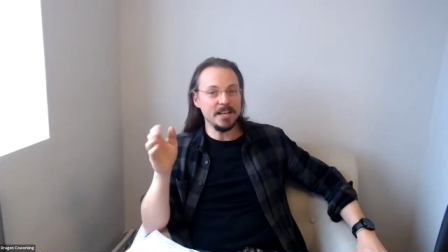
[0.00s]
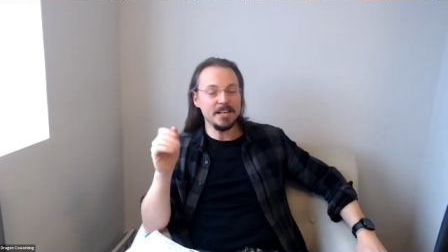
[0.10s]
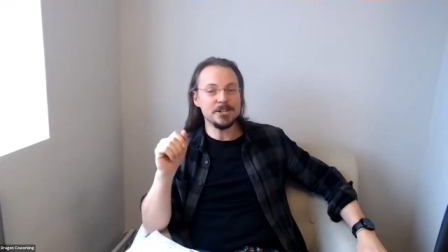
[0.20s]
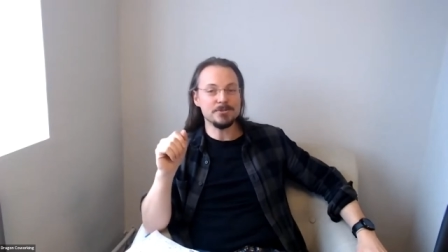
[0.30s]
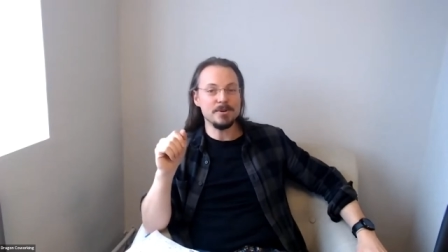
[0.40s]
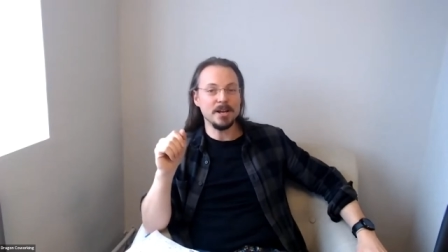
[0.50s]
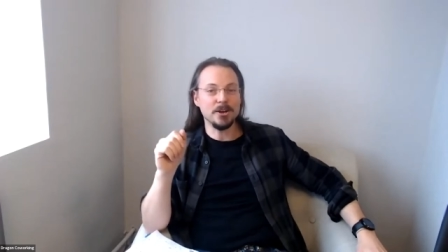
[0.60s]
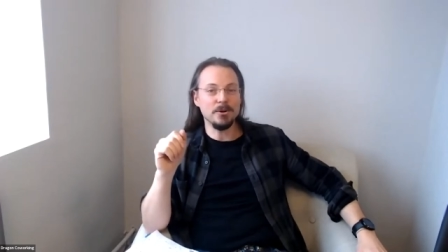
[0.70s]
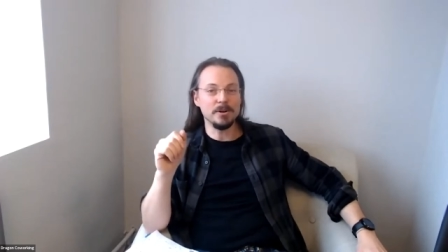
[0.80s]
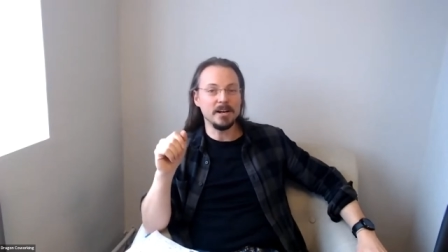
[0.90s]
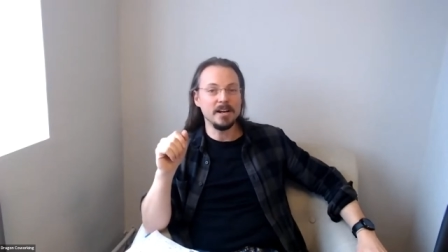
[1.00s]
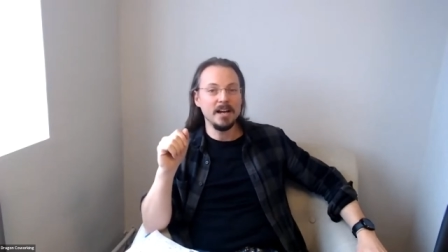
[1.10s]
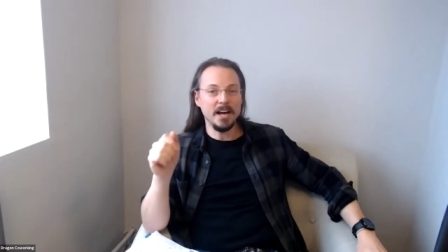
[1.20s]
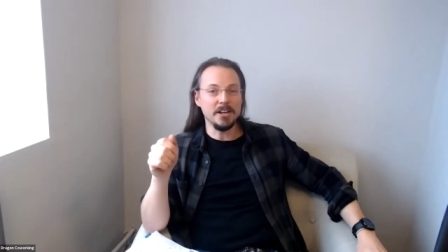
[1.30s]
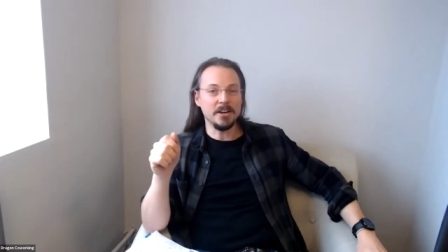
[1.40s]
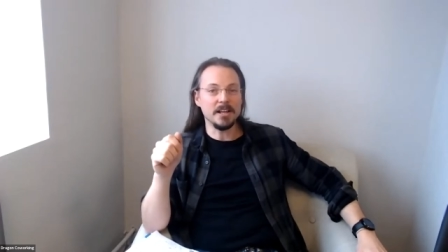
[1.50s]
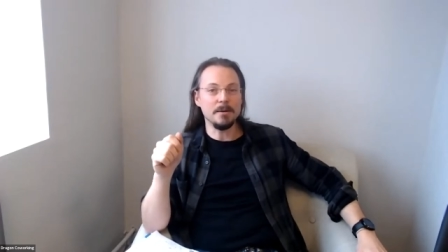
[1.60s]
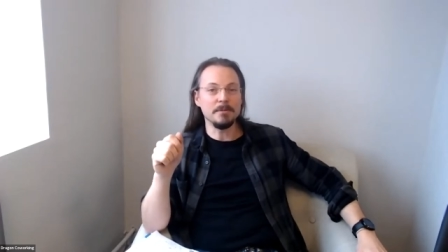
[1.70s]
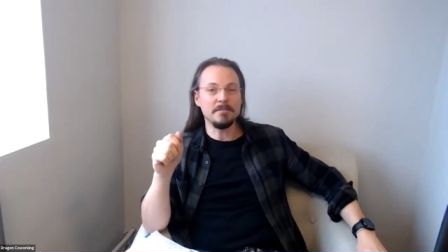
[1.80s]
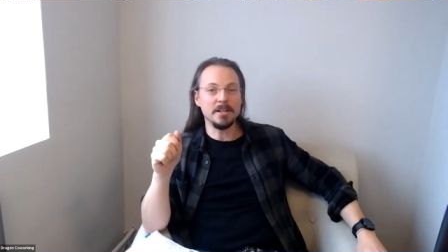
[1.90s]
It's just around the corner, and you can
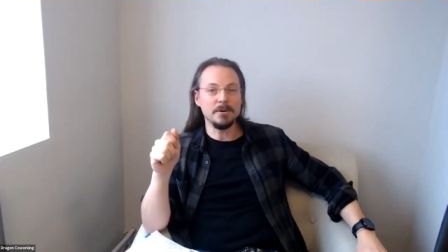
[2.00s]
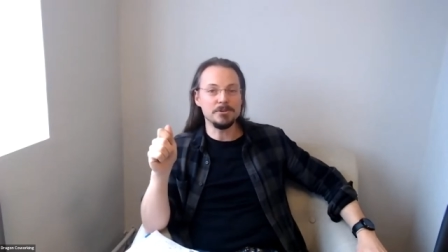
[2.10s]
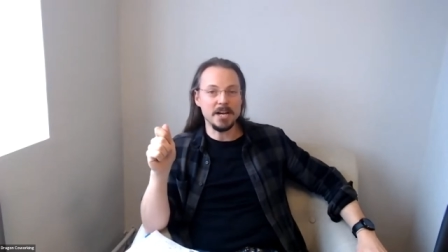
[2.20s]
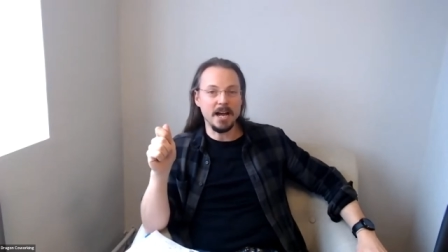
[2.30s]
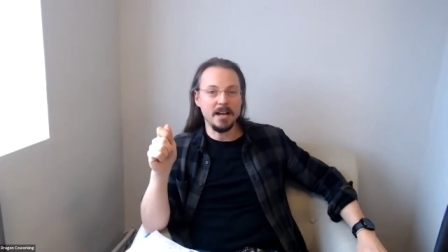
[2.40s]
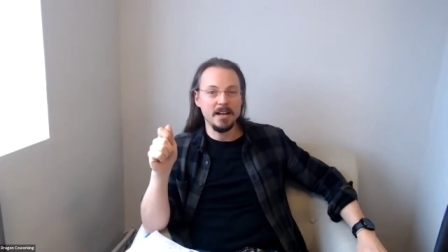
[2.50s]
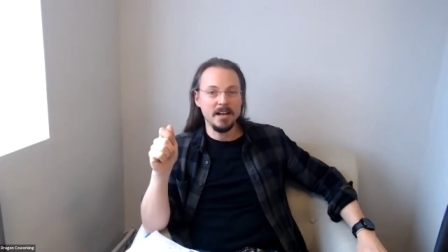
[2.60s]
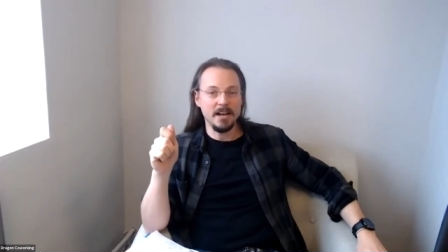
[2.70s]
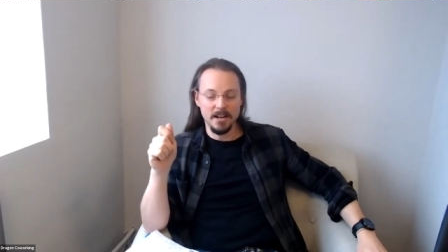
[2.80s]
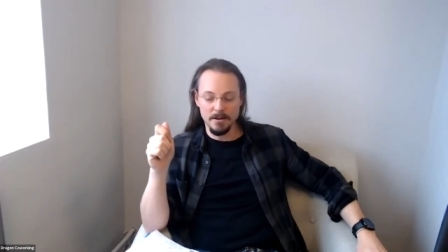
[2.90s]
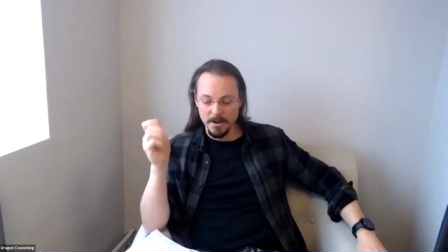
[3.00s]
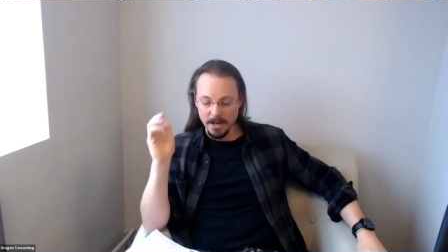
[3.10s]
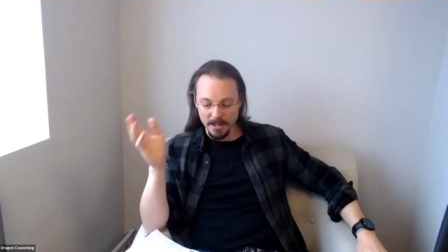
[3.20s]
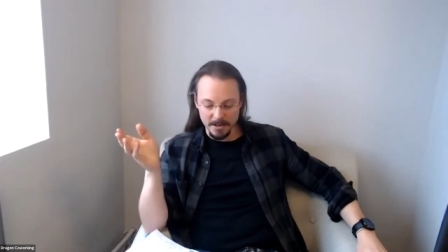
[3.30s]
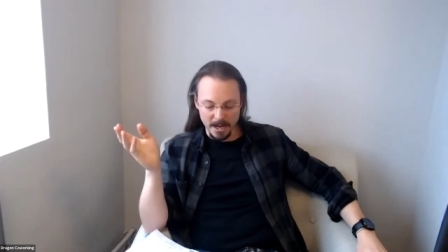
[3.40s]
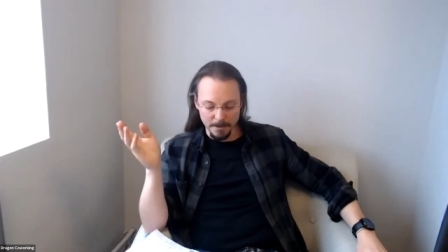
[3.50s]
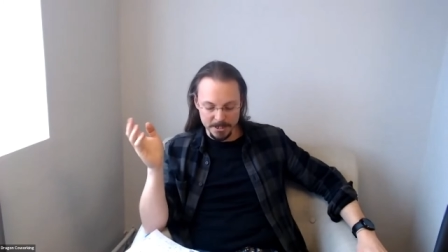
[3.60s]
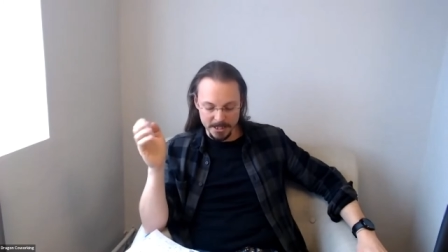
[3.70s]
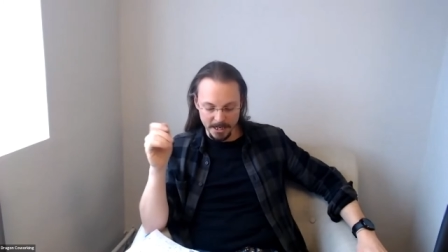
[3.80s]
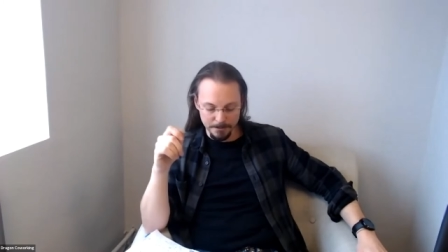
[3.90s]
come and have a little chat and have a cup of
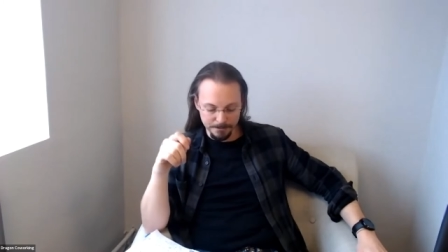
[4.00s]
tea.